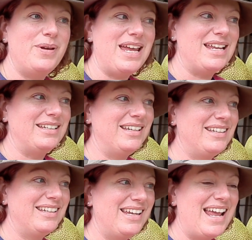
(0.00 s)
being
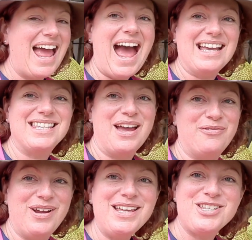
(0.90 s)

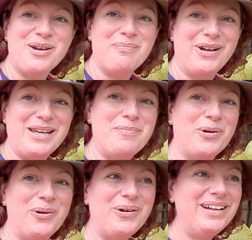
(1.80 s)
asset rich and money
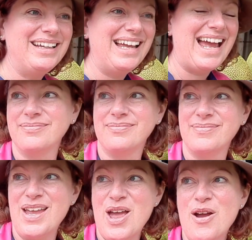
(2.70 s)
poor.
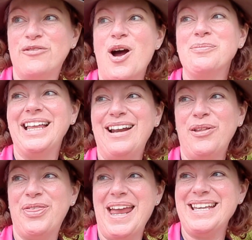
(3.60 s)
From
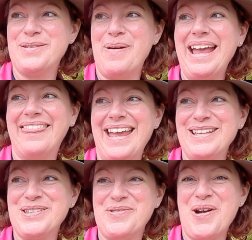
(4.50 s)
little things, big things